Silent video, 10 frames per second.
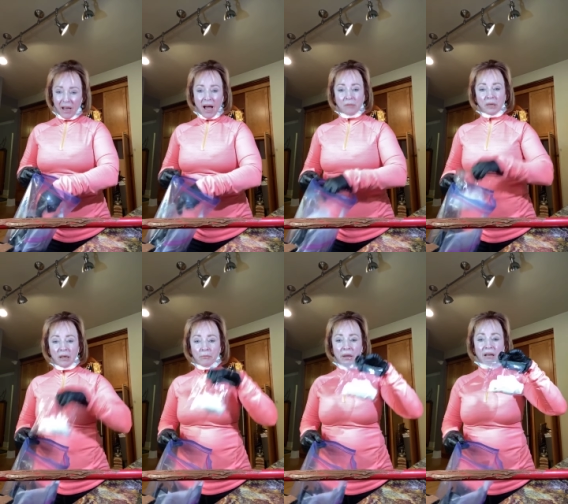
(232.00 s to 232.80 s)
I'm
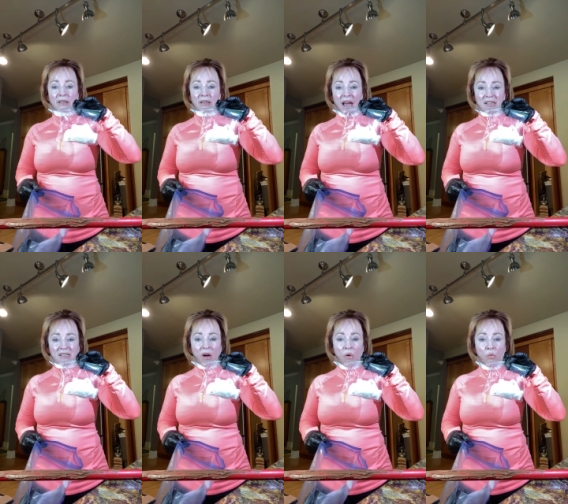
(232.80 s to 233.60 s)
keeping
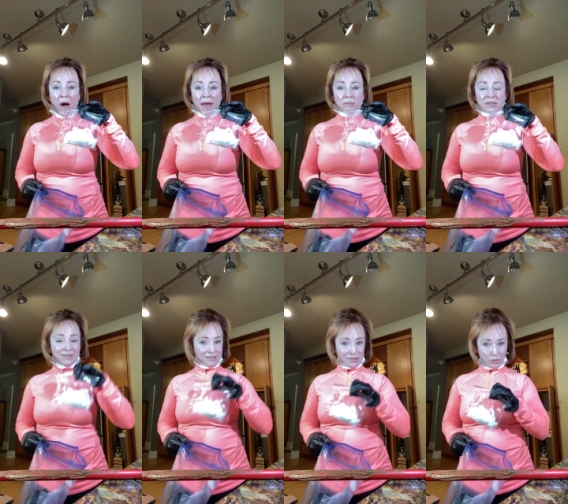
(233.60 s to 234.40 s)
Lysol wipes
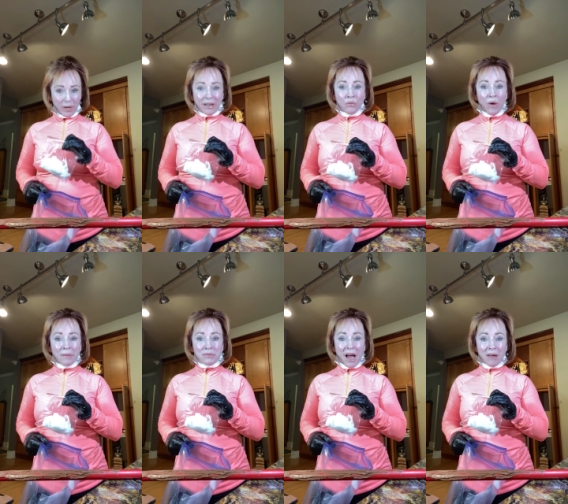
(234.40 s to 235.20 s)
so I can
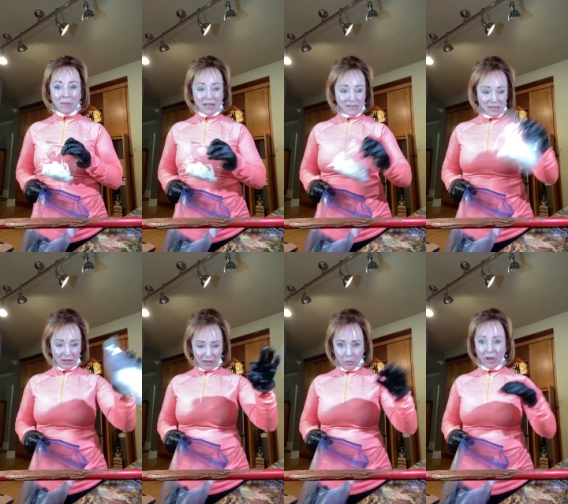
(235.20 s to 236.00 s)
wipe down my
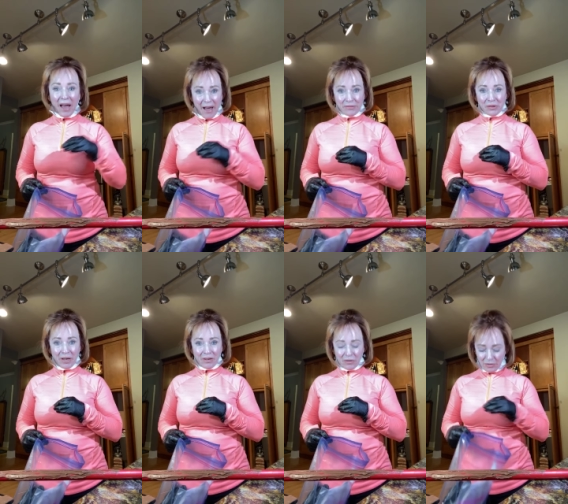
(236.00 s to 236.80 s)
steering wheel after I
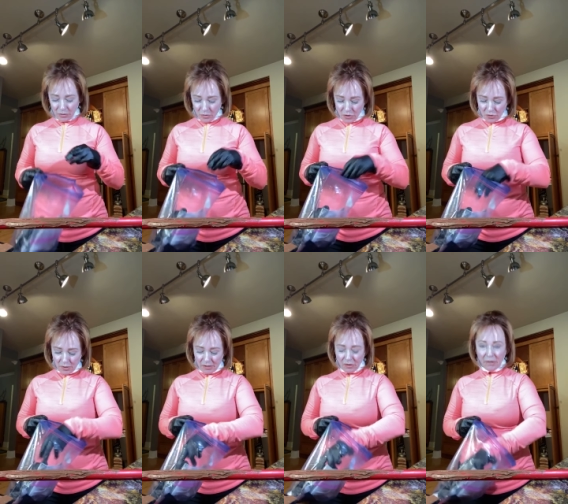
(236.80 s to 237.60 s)
go to the grocery
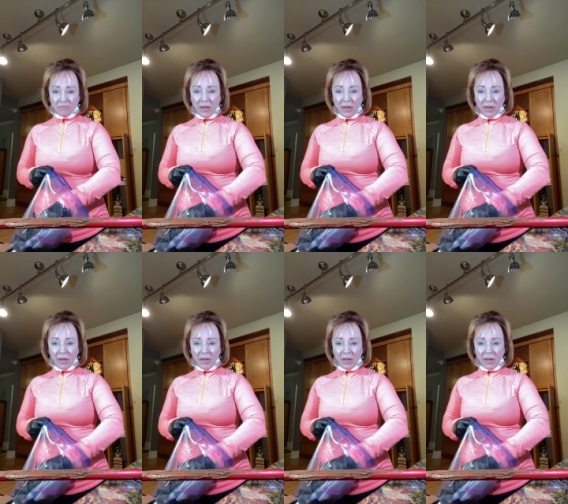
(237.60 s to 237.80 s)
store.